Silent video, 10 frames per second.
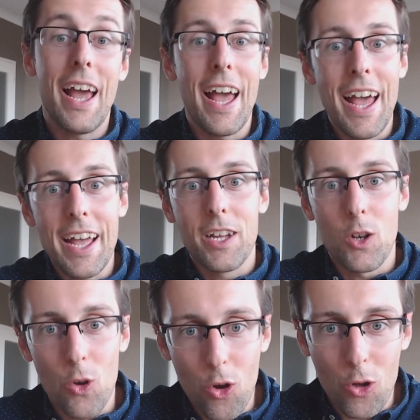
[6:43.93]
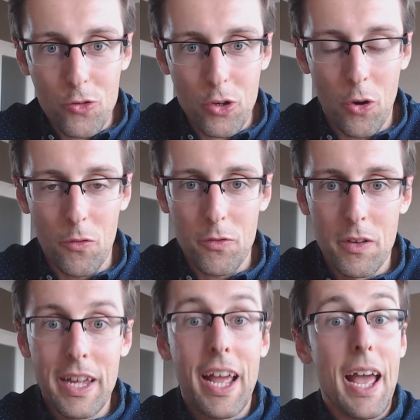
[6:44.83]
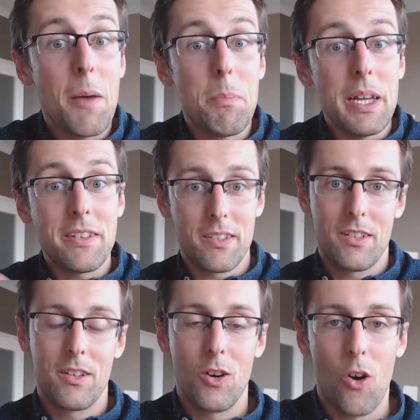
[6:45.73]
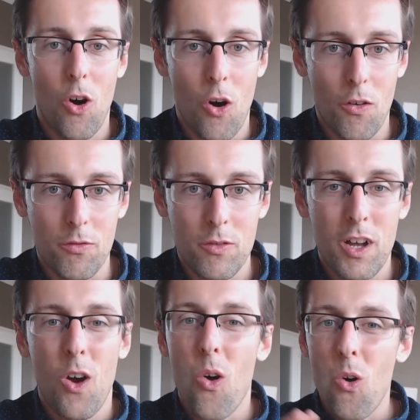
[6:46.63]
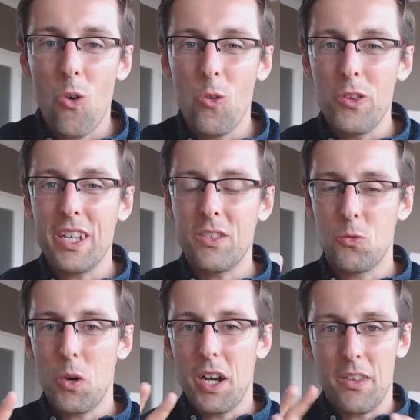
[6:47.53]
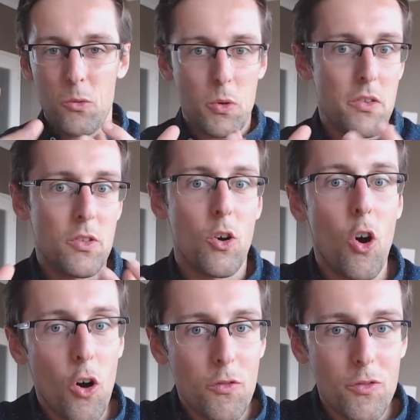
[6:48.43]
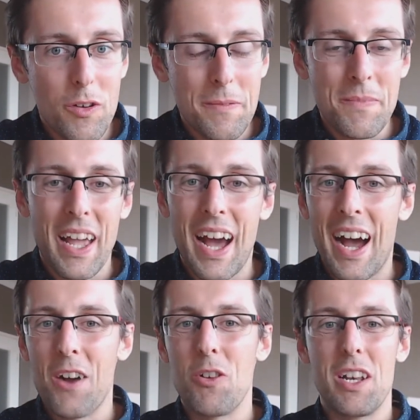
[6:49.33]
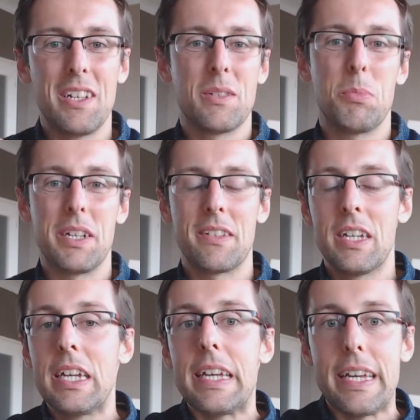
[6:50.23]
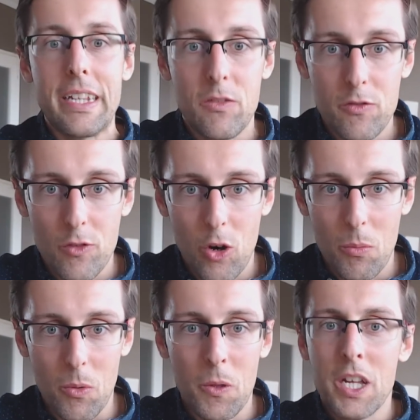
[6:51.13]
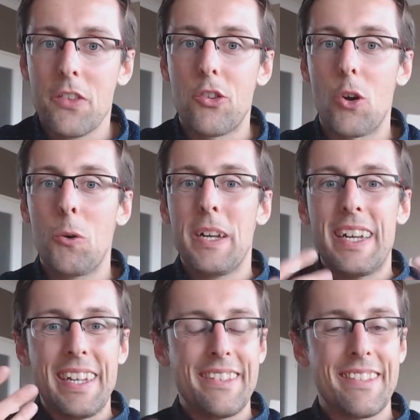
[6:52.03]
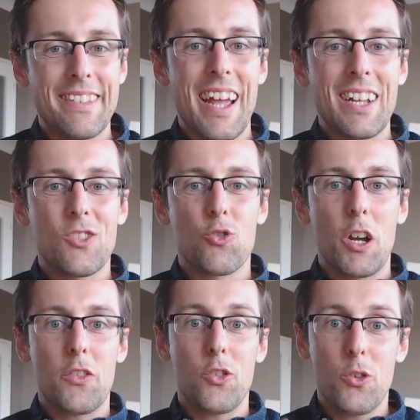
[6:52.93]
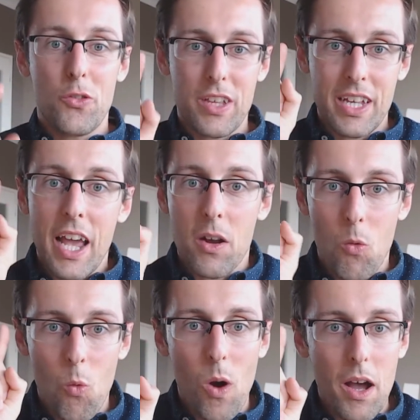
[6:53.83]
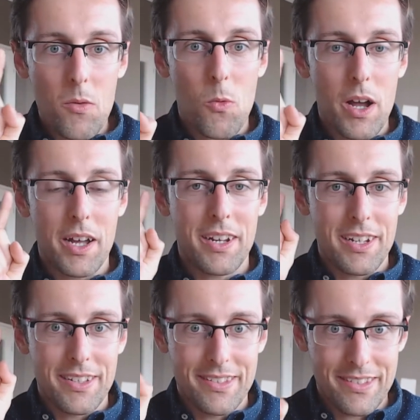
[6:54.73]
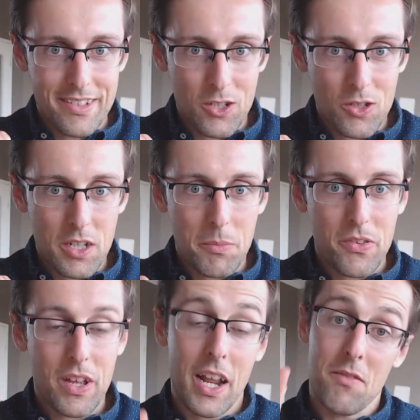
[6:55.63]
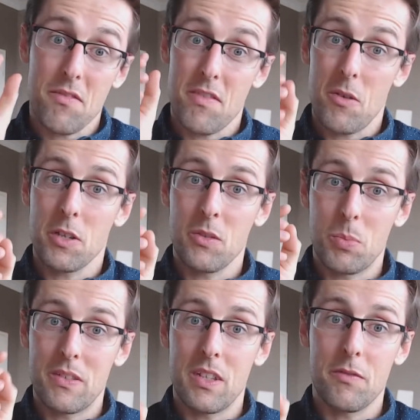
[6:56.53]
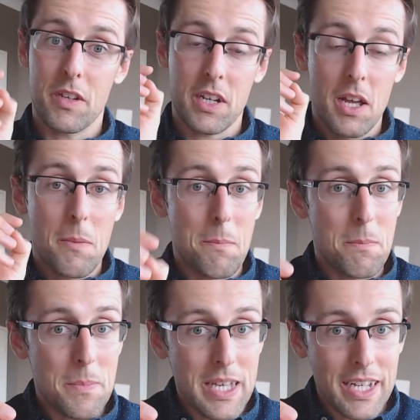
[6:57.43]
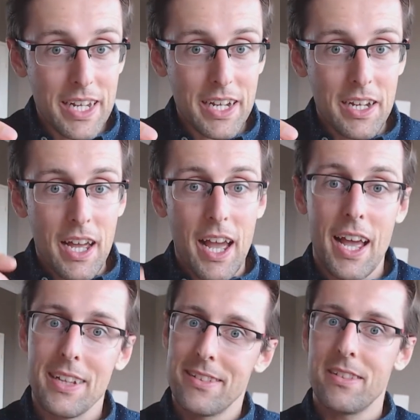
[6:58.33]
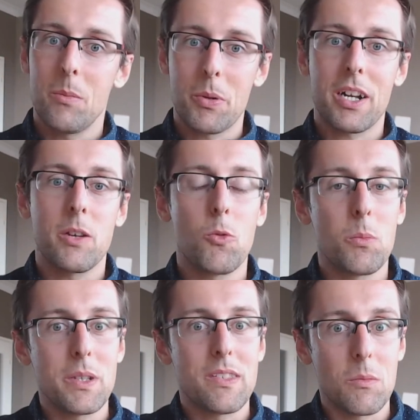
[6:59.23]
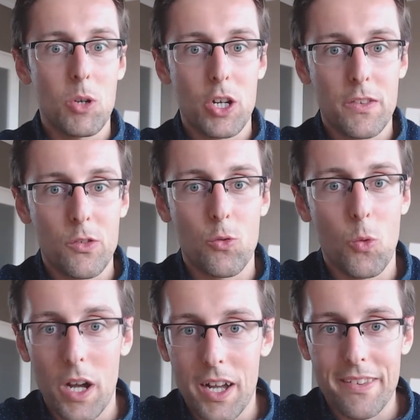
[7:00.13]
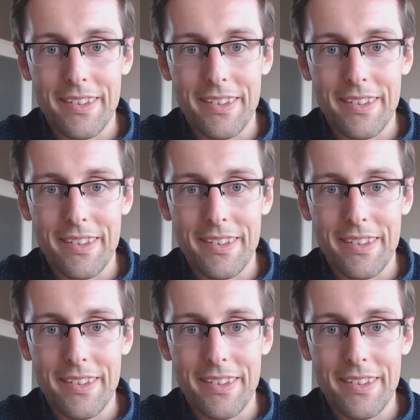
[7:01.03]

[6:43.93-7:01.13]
a lot of, a bit of. All these words with of are a little bit informal. So instead, try to use again one word synonyms that have a very specific meaning and typically will be similar to words